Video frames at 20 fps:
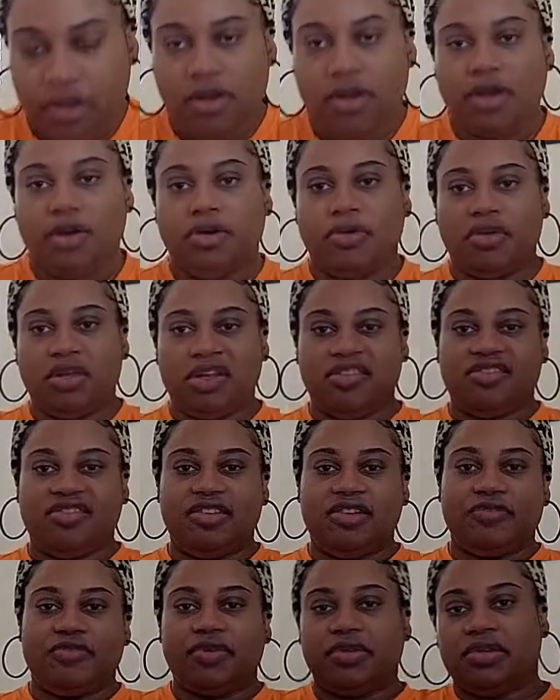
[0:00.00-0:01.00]
you know, it's
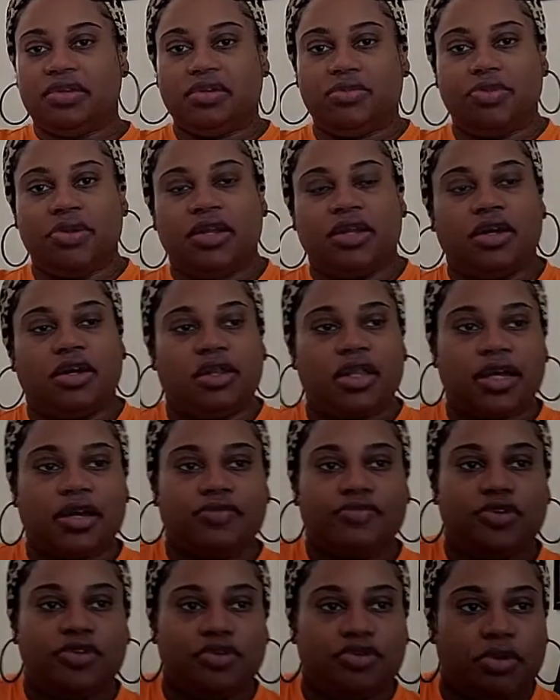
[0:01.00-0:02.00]
different depending on
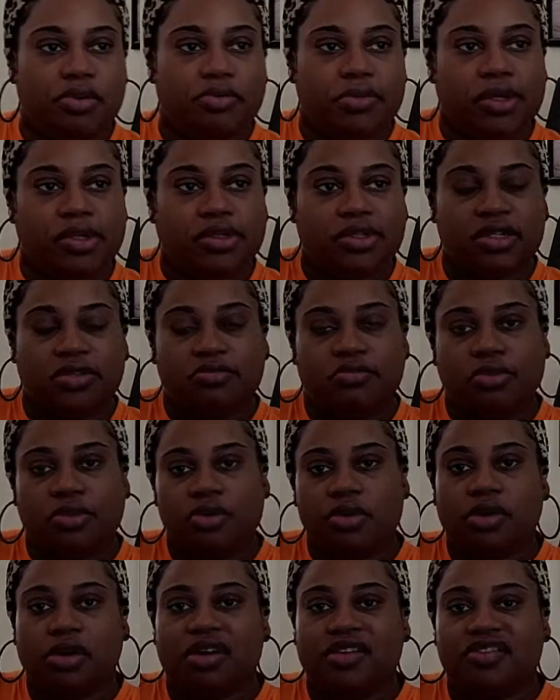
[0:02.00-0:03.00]
like if you're doing melt and
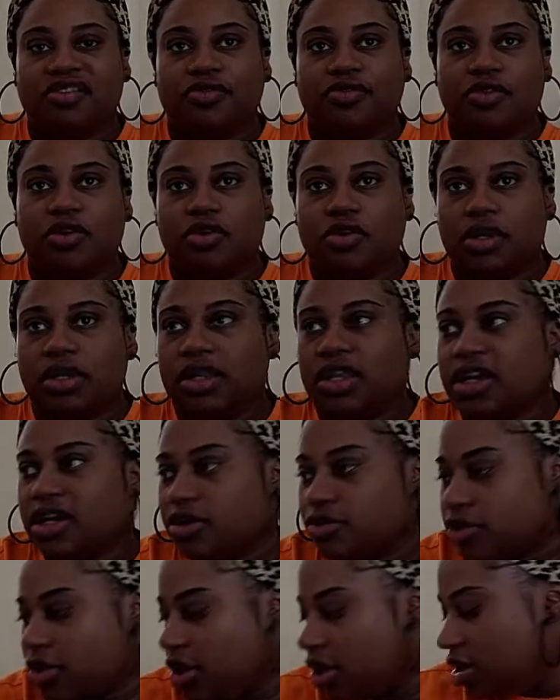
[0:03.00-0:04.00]
pours, if you're doing
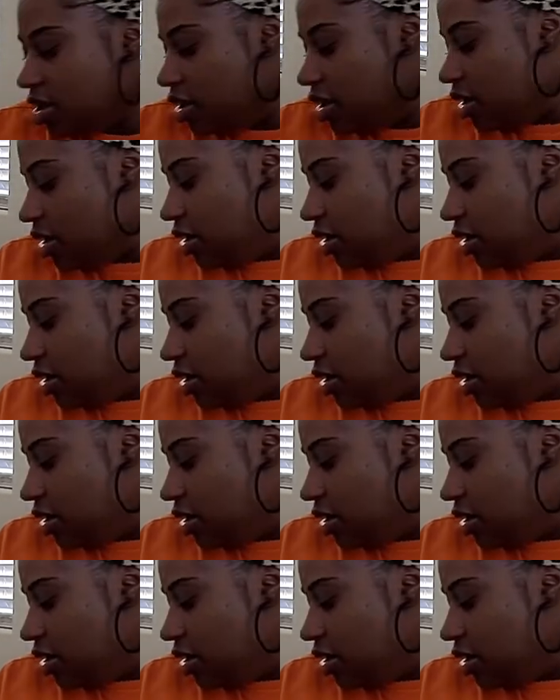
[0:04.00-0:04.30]
liquid,